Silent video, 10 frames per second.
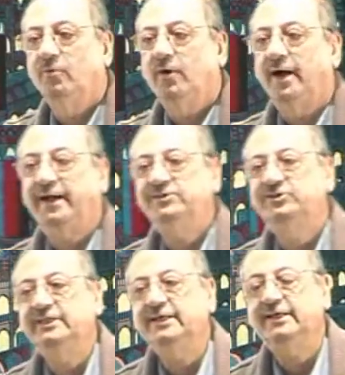I
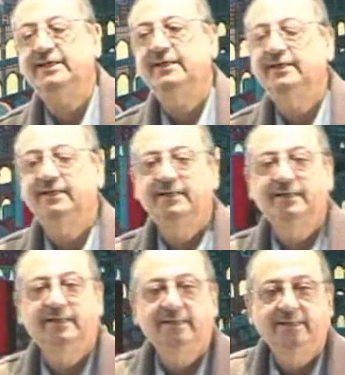see
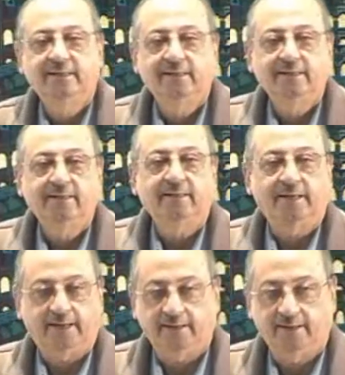
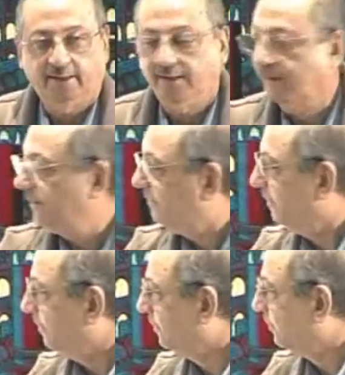in
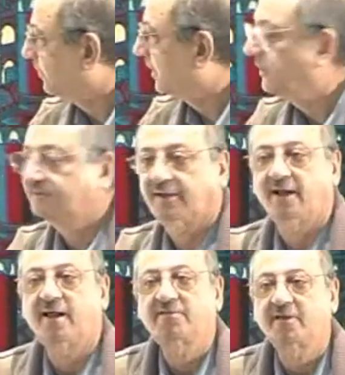
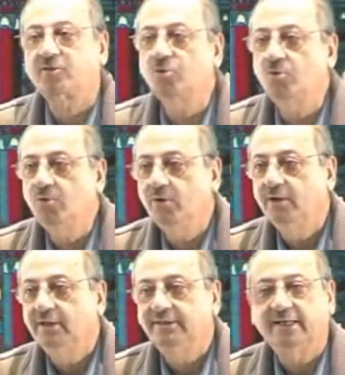Salasatu
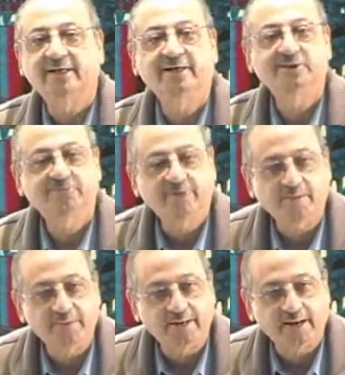that it is
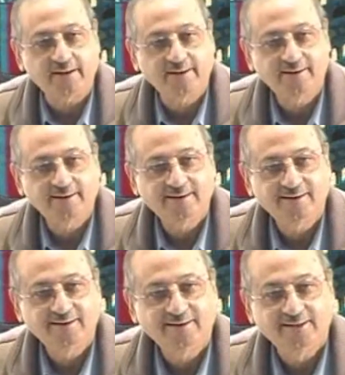feminine.
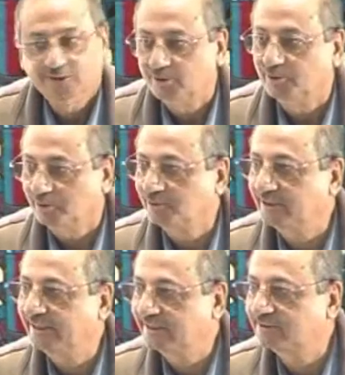Do you
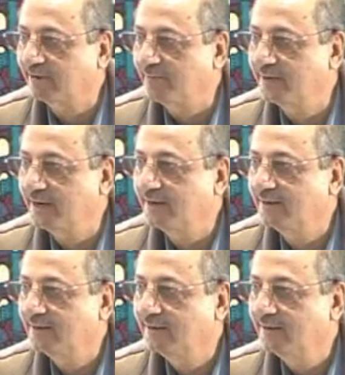see it is feminine?
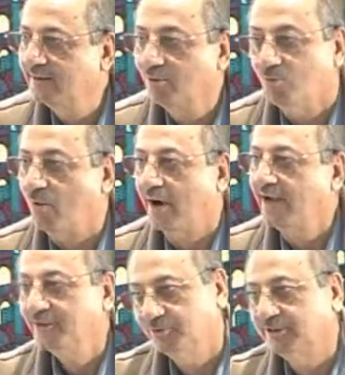
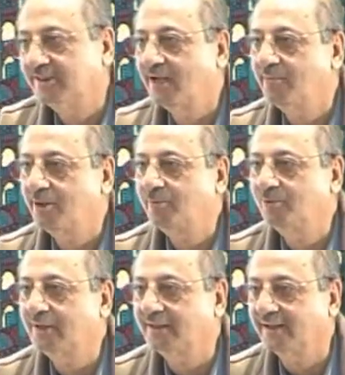Why? You see ta
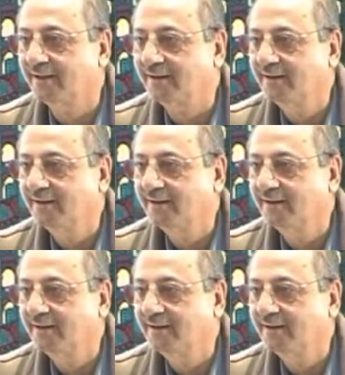marbuta there.